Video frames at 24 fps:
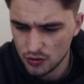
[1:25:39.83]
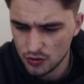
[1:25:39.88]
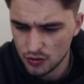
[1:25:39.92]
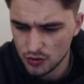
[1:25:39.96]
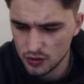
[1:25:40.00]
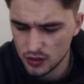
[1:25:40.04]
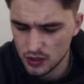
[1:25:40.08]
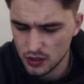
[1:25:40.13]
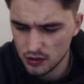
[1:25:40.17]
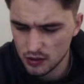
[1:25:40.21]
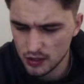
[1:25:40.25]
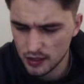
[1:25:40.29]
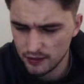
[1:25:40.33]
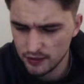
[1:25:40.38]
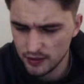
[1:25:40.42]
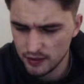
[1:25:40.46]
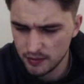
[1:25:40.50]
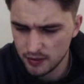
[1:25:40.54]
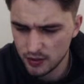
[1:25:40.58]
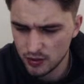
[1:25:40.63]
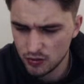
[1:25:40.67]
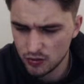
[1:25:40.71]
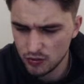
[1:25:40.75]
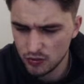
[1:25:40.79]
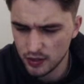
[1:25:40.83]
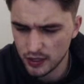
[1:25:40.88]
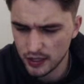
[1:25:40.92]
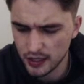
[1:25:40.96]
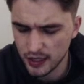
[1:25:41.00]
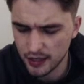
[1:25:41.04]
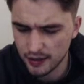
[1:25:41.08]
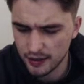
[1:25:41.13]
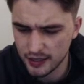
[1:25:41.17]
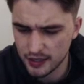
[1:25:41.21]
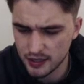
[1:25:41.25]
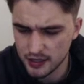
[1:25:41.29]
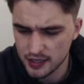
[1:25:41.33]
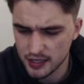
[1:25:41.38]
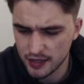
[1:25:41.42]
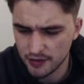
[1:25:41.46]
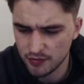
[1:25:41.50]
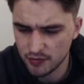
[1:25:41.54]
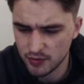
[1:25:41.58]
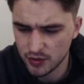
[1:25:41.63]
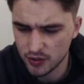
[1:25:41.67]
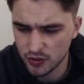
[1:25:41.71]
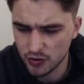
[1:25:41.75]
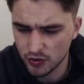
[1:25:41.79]
Is he not giving them the corner? No, he does give
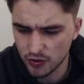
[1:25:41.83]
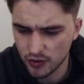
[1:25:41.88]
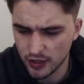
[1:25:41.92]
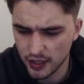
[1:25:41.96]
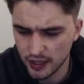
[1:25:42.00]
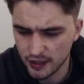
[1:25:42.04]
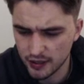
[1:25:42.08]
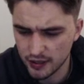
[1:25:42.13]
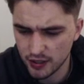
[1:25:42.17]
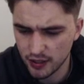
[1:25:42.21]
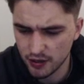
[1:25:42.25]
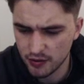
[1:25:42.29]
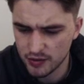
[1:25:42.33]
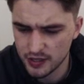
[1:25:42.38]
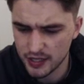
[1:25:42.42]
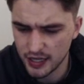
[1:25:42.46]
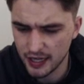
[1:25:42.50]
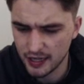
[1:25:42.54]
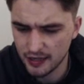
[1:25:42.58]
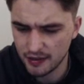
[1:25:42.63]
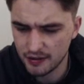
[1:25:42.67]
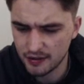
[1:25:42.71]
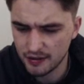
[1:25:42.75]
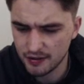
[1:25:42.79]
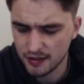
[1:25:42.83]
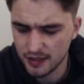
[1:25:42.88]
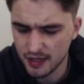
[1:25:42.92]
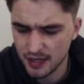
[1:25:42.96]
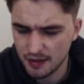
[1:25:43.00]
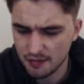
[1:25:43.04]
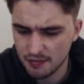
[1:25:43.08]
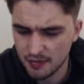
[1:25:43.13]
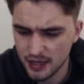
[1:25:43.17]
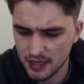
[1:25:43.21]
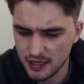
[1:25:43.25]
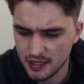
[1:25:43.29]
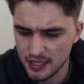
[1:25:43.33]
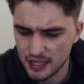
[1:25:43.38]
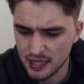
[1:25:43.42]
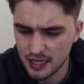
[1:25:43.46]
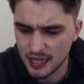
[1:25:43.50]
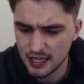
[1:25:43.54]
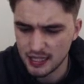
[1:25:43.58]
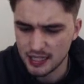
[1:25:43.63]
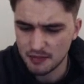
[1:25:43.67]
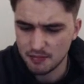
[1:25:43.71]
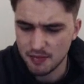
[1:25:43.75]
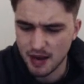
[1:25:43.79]
him the corner. Goes in. And Macy
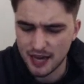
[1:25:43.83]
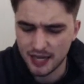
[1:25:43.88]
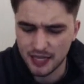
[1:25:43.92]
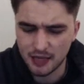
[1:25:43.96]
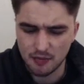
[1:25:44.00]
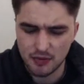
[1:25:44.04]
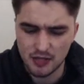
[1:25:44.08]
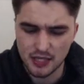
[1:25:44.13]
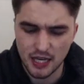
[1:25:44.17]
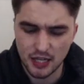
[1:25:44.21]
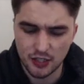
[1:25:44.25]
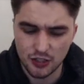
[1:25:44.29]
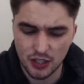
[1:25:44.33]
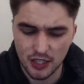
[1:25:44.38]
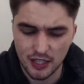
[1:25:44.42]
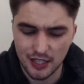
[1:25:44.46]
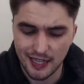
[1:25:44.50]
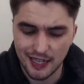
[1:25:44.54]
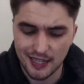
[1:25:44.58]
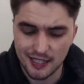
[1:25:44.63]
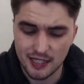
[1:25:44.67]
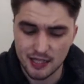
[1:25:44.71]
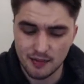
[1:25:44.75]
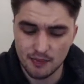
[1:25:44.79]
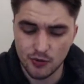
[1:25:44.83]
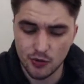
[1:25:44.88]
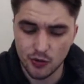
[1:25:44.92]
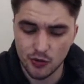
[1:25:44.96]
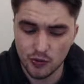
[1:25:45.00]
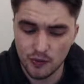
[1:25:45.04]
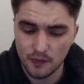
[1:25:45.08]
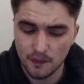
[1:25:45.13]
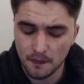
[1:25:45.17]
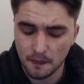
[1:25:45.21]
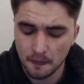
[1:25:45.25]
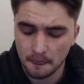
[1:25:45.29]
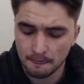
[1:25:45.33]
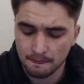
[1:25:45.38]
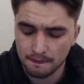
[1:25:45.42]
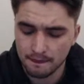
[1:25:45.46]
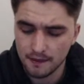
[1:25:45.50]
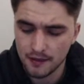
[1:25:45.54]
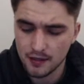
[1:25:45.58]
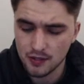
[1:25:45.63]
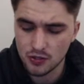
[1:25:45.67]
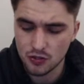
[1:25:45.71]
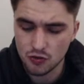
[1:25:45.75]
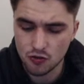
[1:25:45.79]
gets it back in possession, collects the ball.
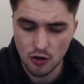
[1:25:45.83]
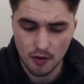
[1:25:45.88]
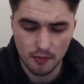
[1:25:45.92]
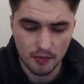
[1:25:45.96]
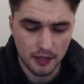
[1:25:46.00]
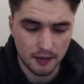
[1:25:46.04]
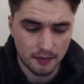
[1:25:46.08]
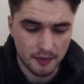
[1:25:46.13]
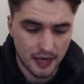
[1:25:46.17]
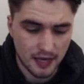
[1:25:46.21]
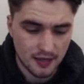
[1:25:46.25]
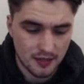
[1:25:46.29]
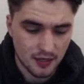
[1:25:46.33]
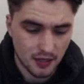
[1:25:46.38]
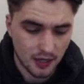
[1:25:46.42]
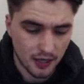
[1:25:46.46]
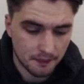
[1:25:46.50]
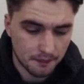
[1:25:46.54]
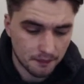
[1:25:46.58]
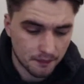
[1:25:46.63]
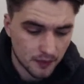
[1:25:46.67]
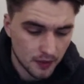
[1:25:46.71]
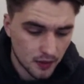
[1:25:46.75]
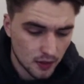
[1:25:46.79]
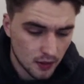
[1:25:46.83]
Doesn't trouble him that time.